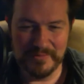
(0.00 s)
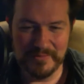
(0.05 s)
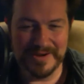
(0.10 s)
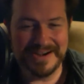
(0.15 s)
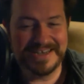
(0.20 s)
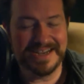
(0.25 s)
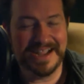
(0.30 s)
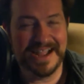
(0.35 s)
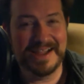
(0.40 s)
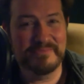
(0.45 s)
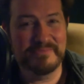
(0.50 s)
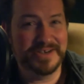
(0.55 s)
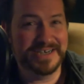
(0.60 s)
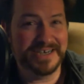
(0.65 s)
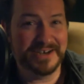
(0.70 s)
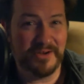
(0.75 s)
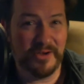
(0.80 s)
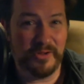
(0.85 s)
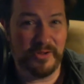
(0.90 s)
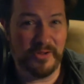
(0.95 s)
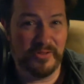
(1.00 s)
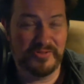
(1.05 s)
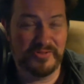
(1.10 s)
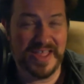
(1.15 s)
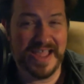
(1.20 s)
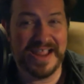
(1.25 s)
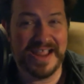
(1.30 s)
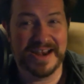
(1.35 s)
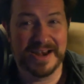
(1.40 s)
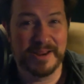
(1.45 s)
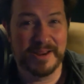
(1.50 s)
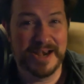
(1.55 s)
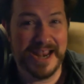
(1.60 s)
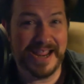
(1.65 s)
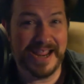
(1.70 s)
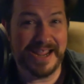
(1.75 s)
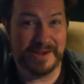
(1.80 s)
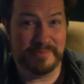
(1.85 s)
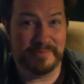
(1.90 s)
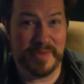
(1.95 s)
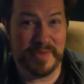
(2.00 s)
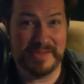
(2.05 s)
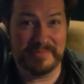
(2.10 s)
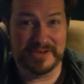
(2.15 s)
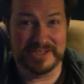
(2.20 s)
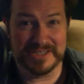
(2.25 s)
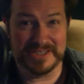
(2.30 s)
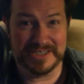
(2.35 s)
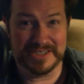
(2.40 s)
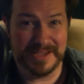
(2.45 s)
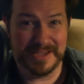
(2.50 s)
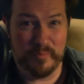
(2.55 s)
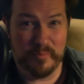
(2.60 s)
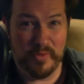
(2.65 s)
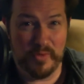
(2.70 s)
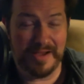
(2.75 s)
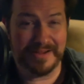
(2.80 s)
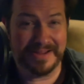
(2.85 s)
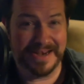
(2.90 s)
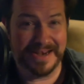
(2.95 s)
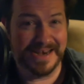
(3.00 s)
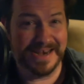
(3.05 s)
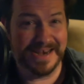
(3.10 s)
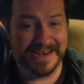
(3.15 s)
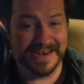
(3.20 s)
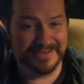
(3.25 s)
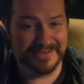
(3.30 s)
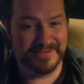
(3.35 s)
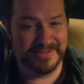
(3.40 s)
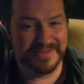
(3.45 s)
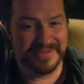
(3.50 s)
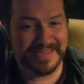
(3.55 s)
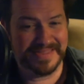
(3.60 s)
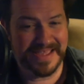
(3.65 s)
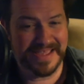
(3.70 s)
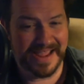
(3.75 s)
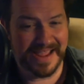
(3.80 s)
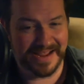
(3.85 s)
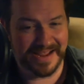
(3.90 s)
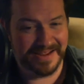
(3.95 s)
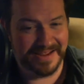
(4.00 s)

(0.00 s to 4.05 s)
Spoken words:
one time we did a whole thing and a naked baby just kept walking into the thing.